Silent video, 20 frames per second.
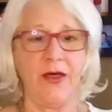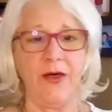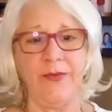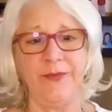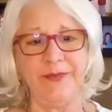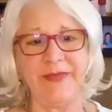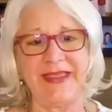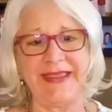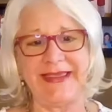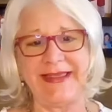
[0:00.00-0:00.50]
Oh,
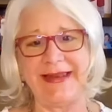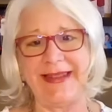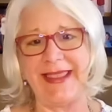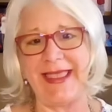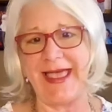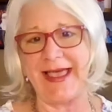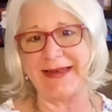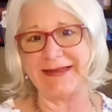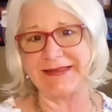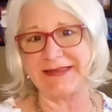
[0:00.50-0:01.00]
my kitty
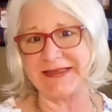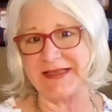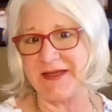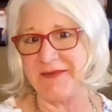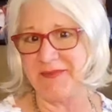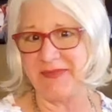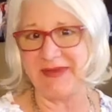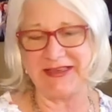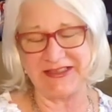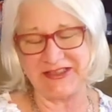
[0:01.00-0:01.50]
cat has
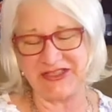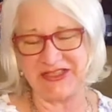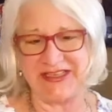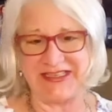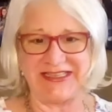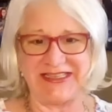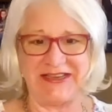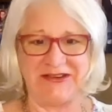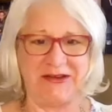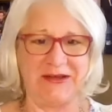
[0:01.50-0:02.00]
come because
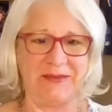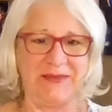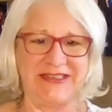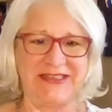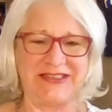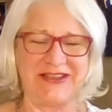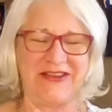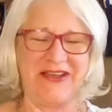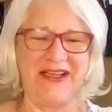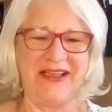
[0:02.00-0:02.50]
she's hearing me
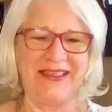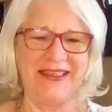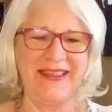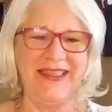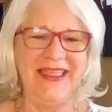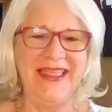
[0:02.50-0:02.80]
talk.